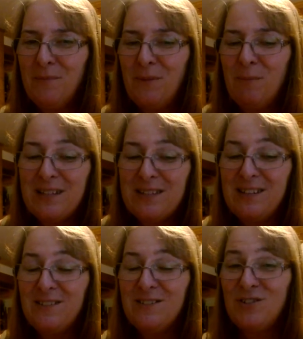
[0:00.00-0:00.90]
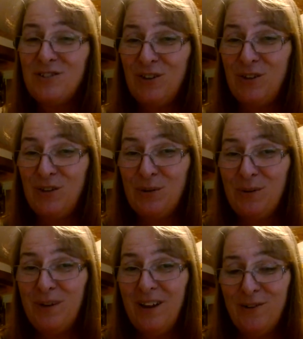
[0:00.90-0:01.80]
blessings to you
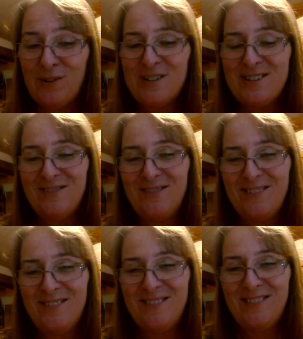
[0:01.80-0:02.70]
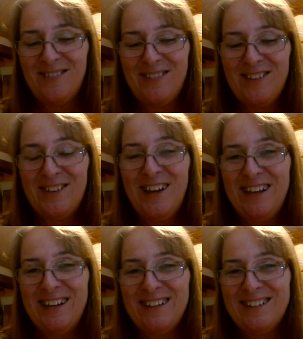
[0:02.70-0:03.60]
and yours. Good night.